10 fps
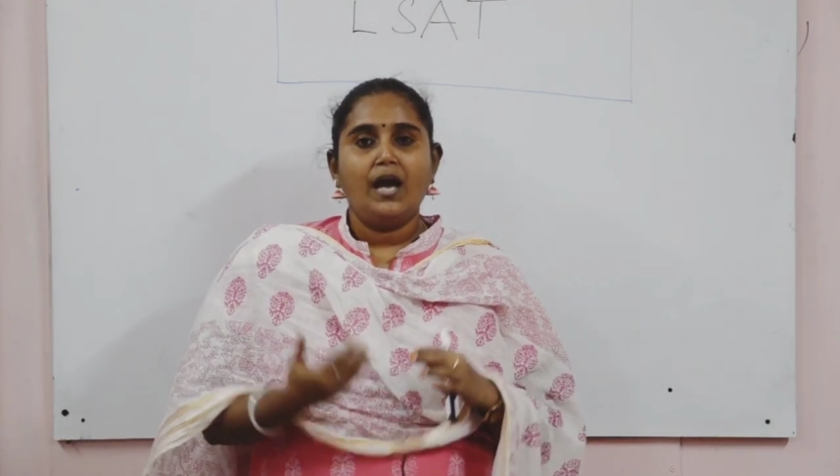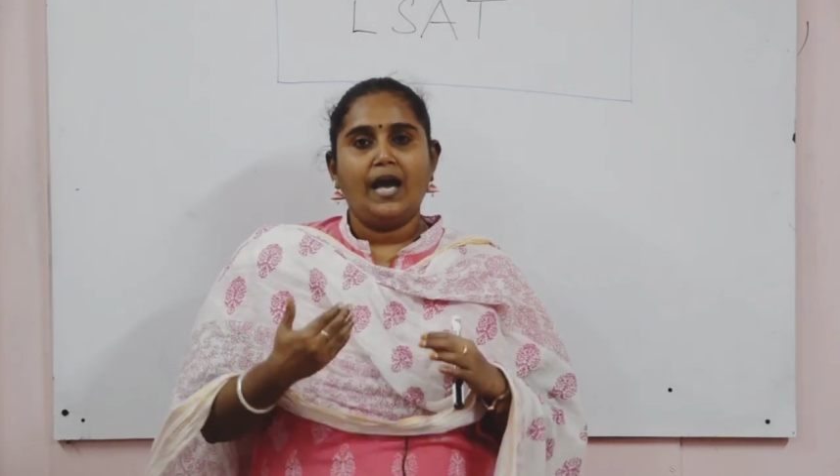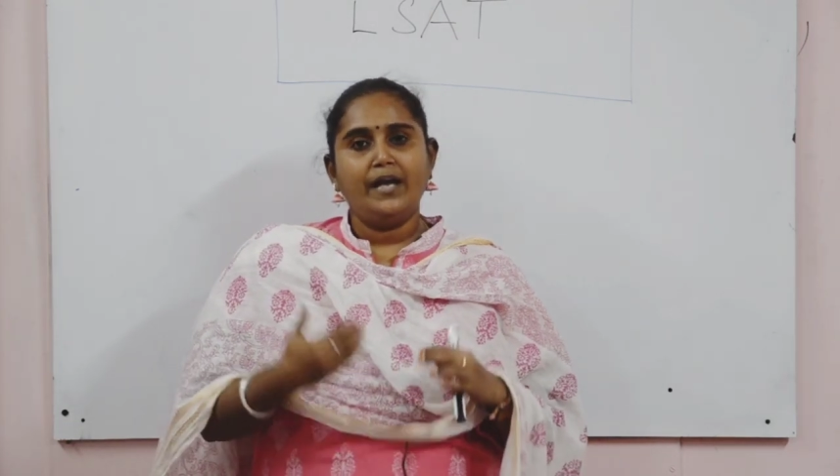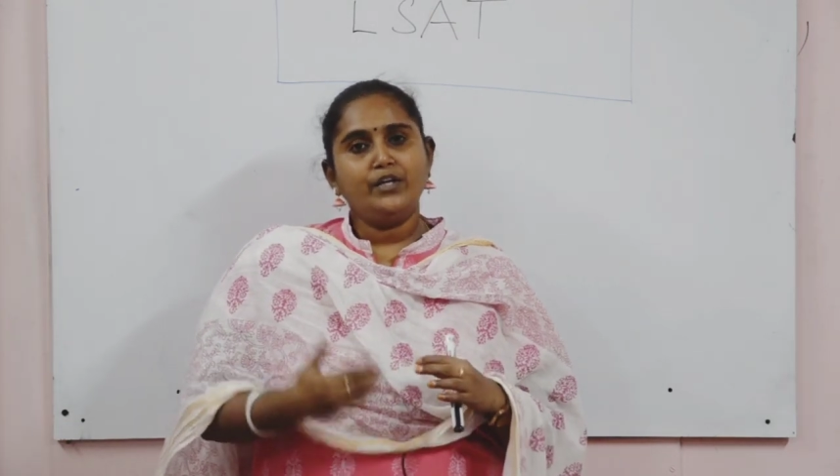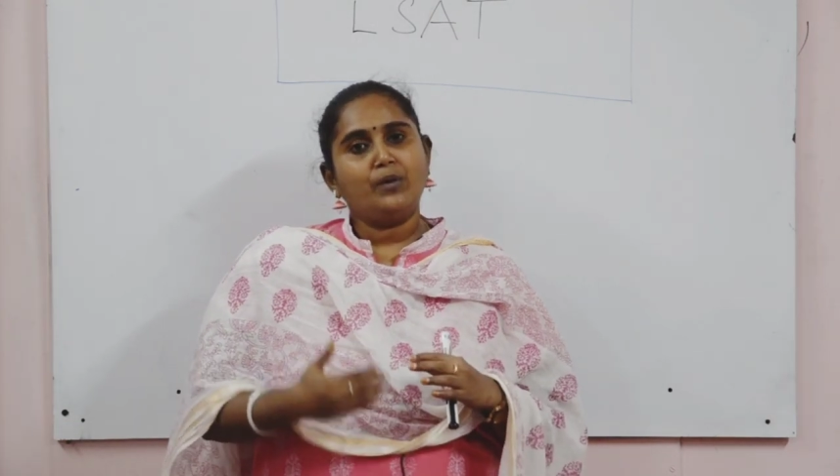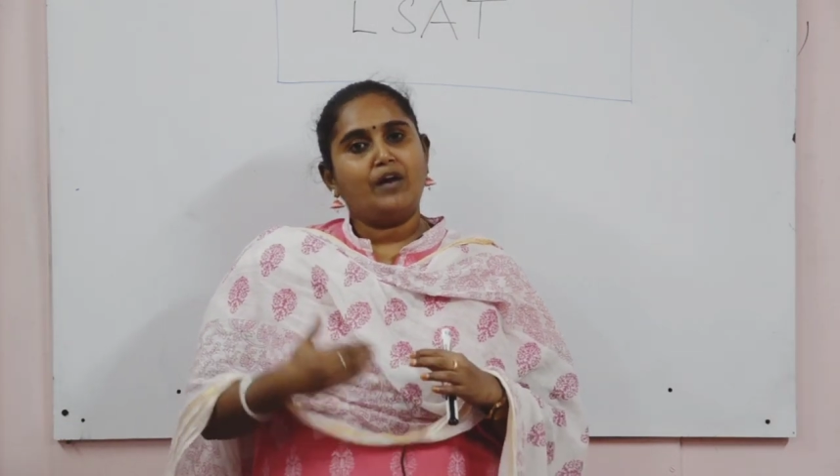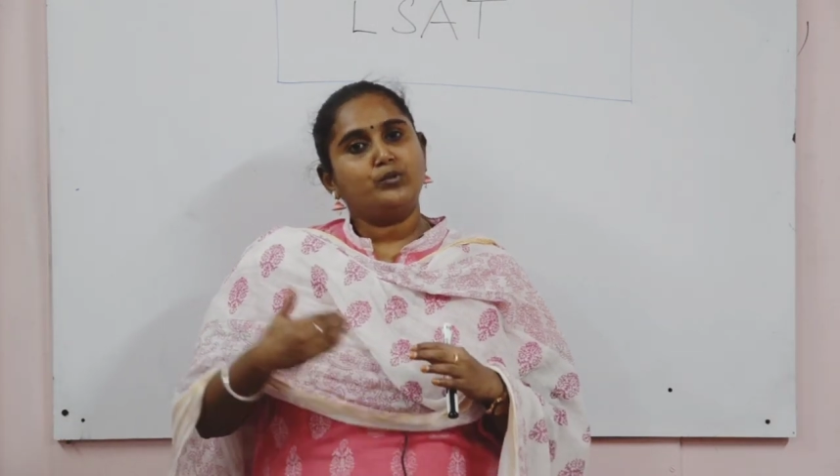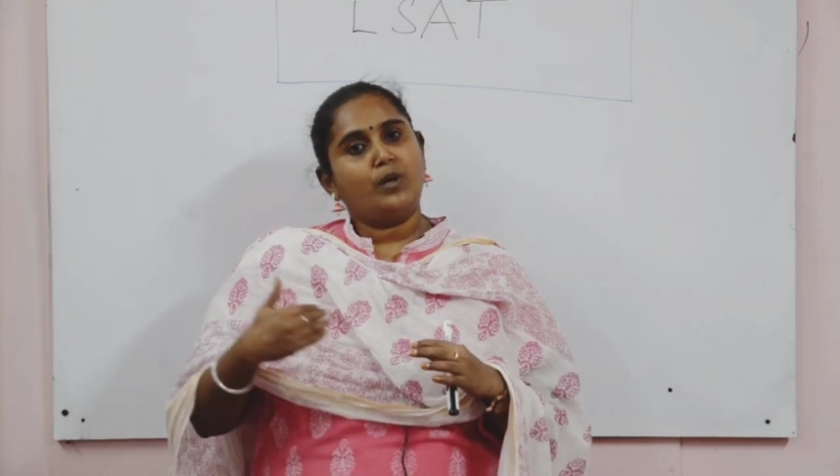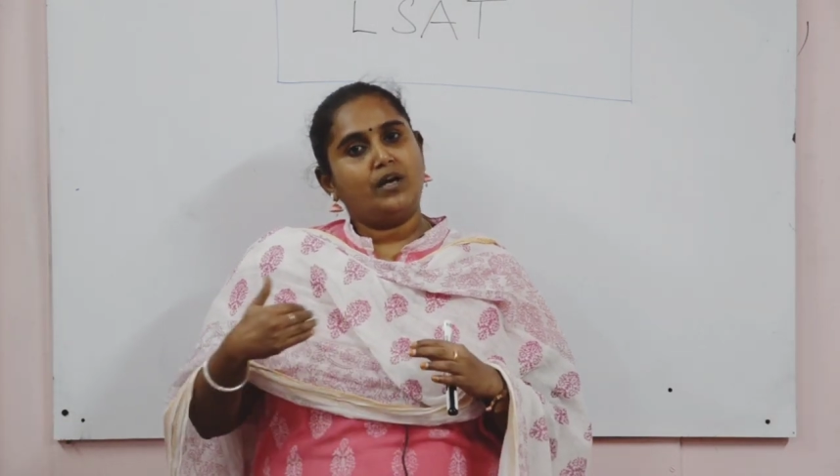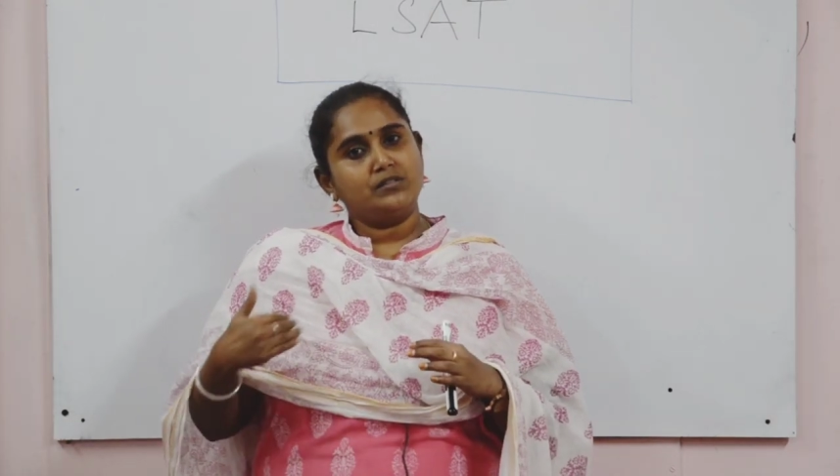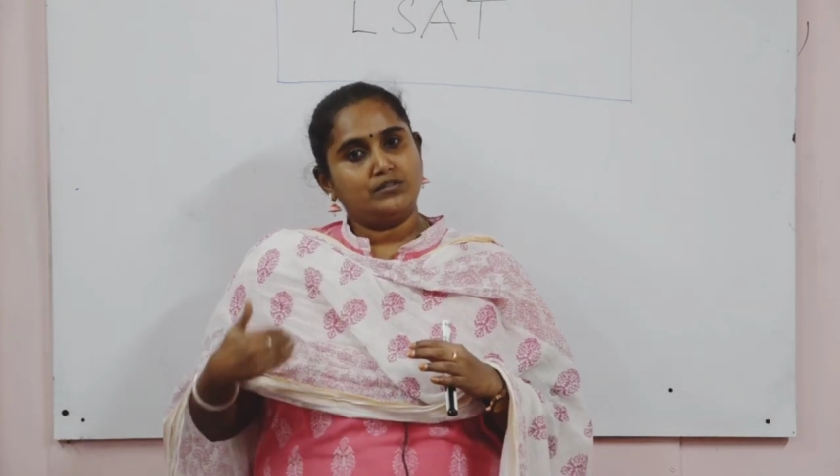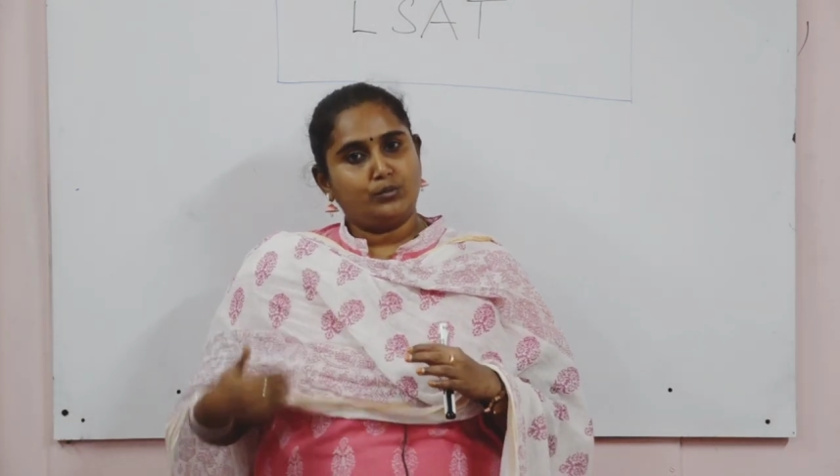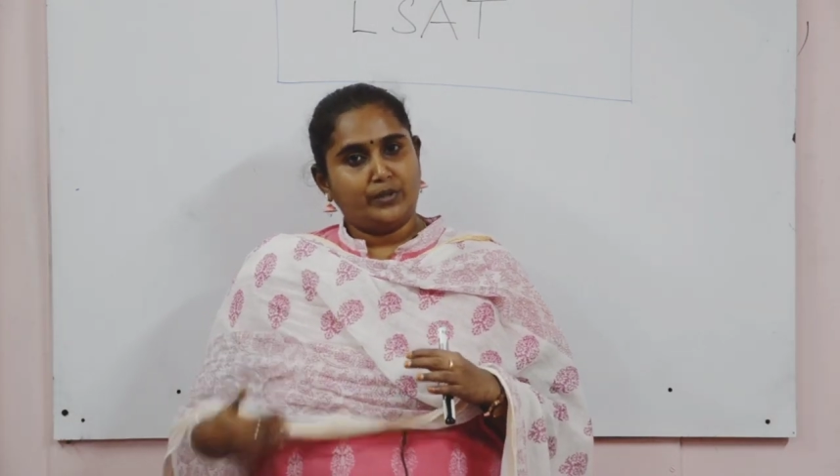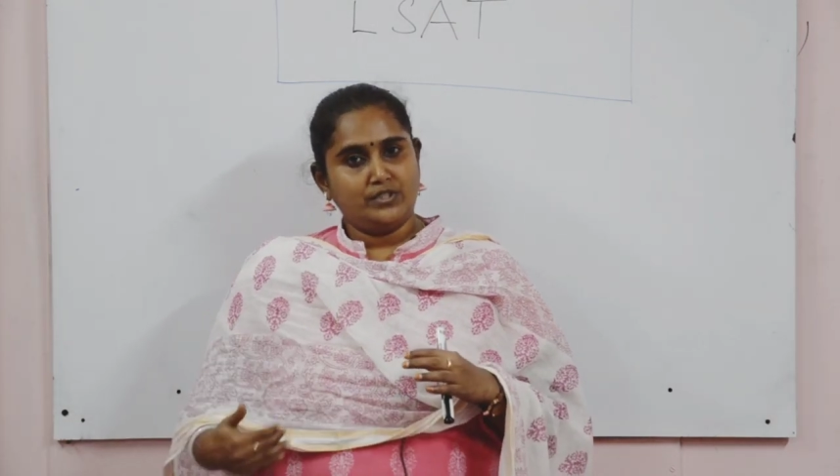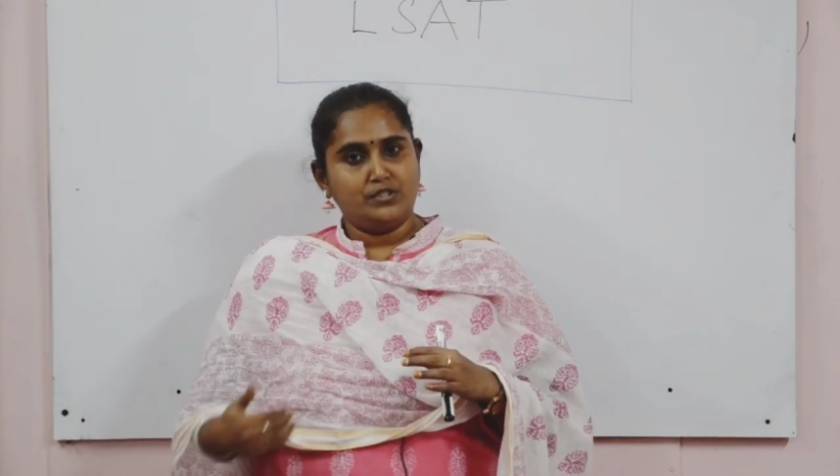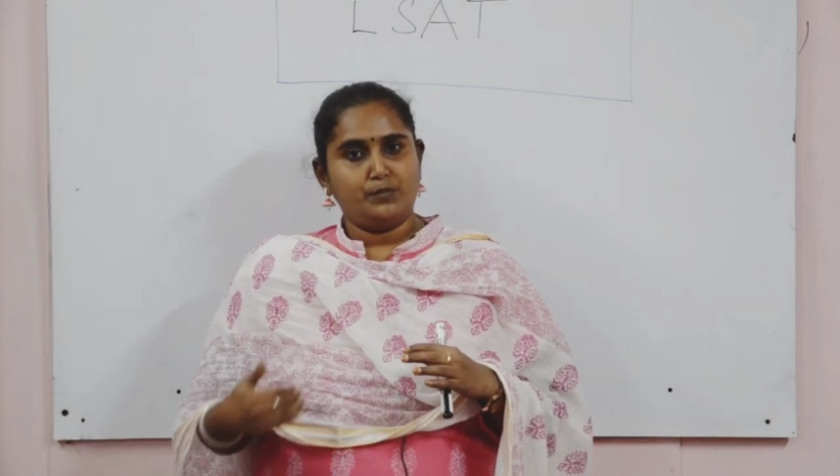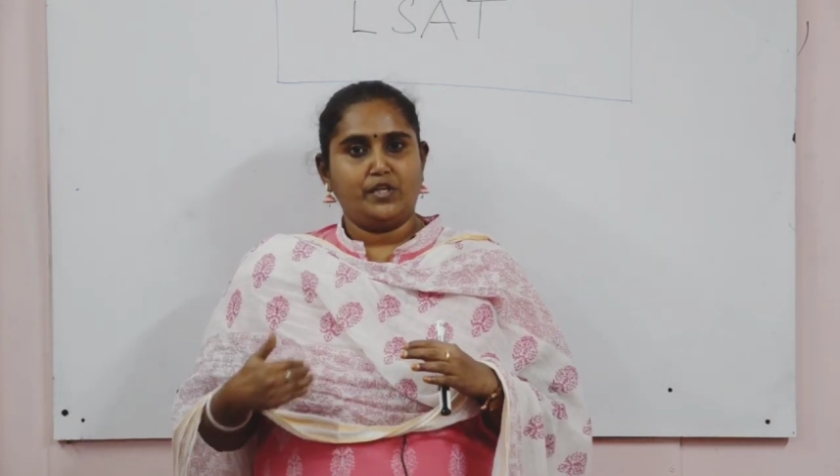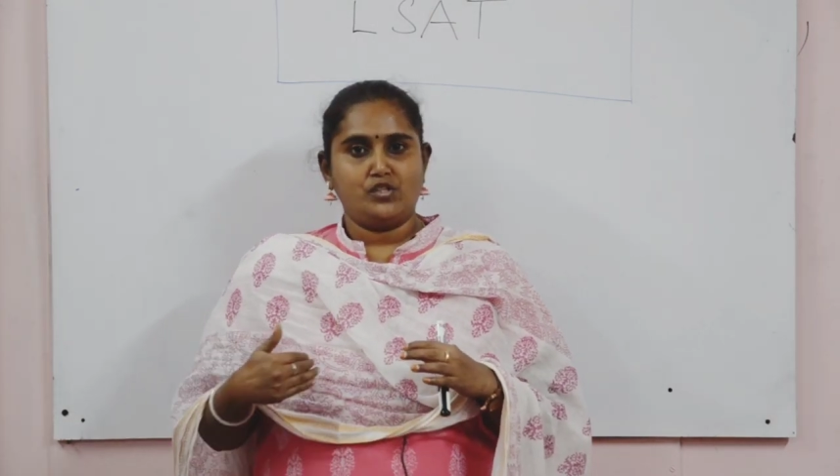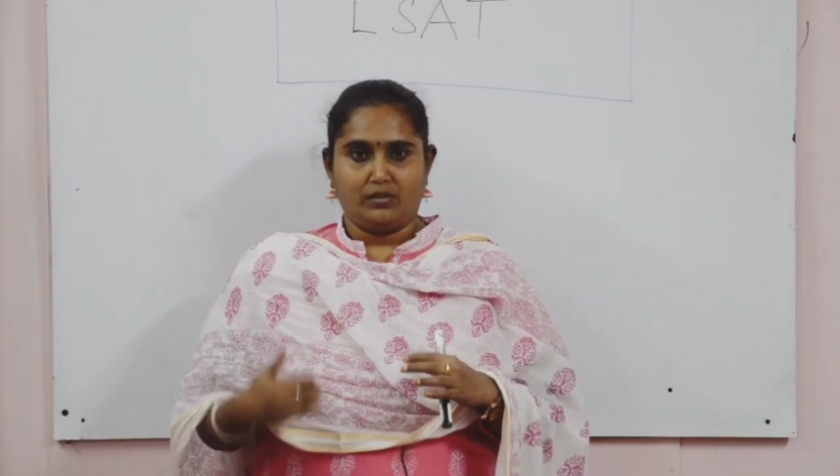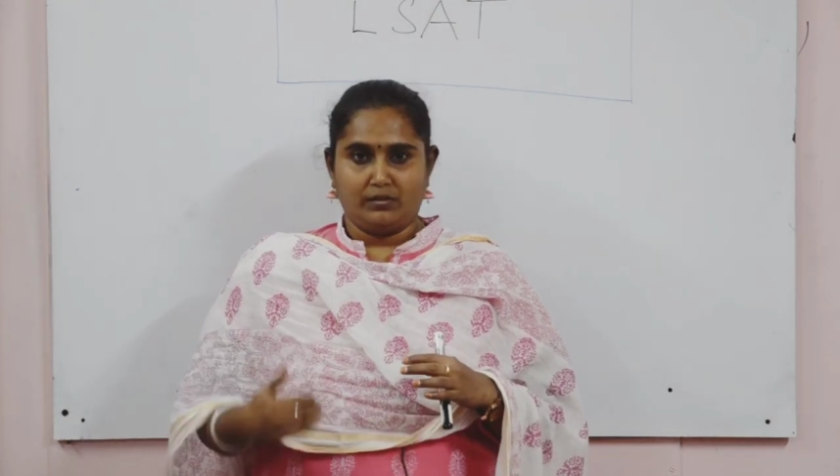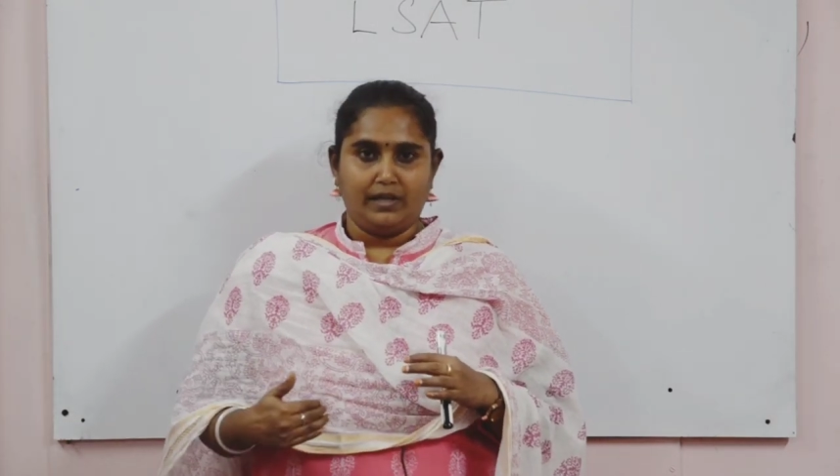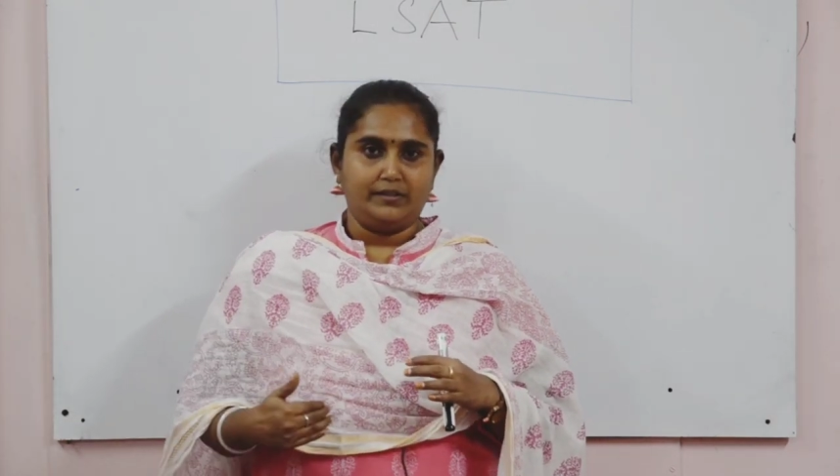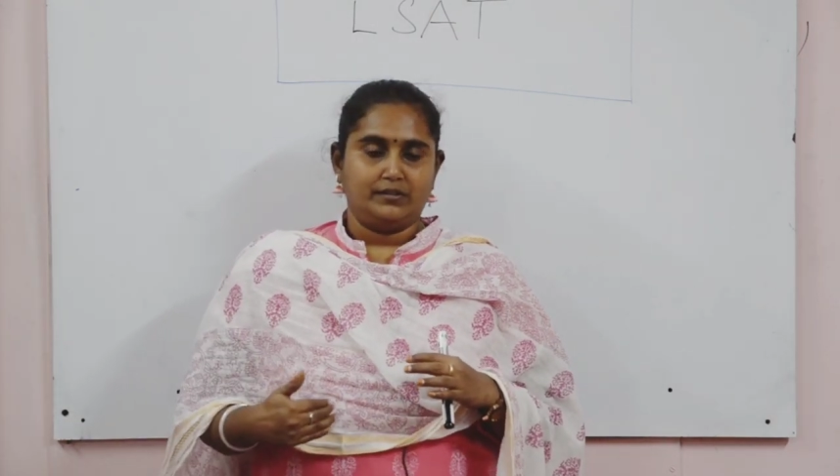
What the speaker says: and you have to answer the questions based on that.